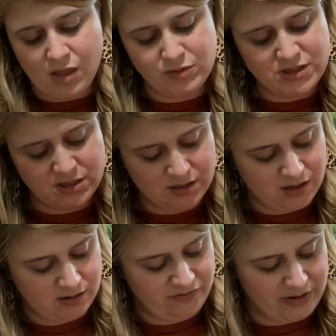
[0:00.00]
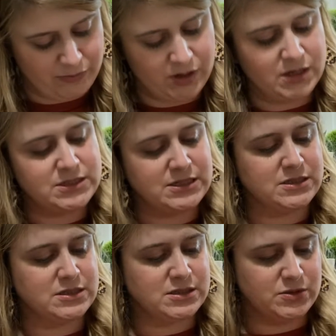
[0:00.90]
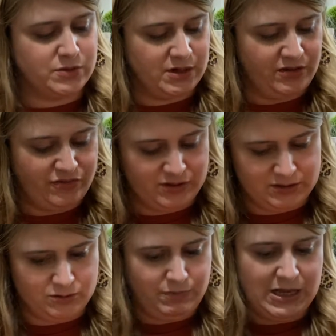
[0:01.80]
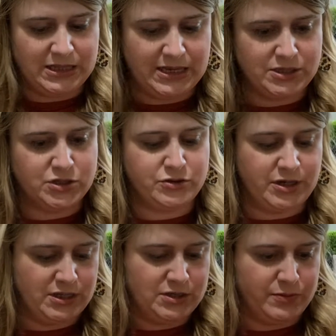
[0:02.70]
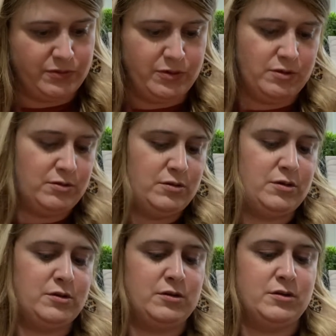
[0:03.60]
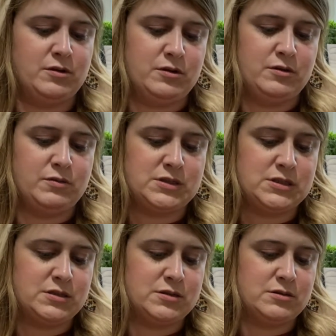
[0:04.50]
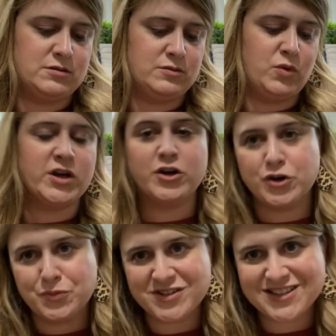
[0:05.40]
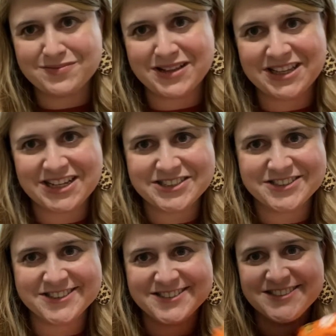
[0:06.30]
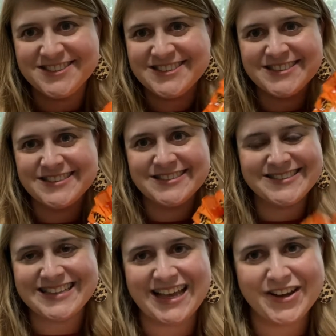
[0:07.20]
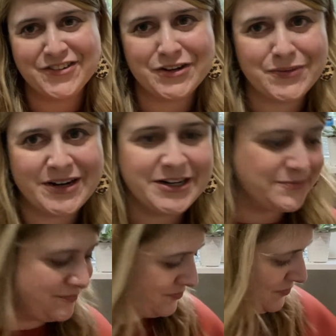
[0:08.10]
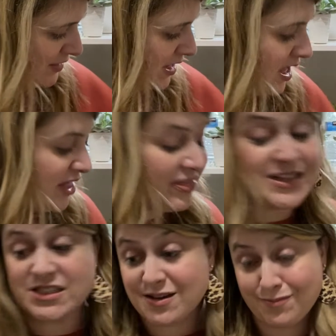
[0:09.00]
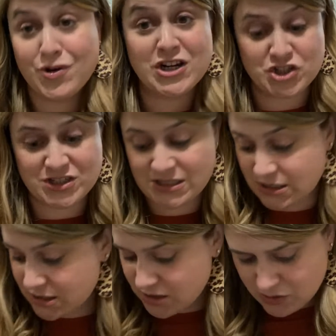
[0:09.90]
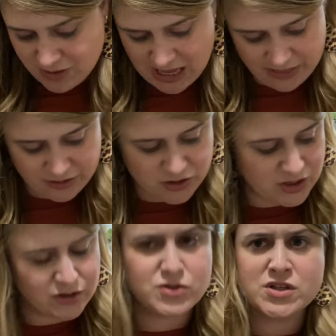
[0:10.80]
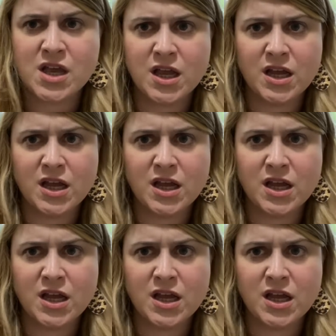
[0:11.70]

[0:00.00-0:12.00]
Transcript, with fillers: What's the fabric content on this one? It feels a little polyester let's be real. What's this? 100% polyester. Okay. That's precious. So yeah, there's those.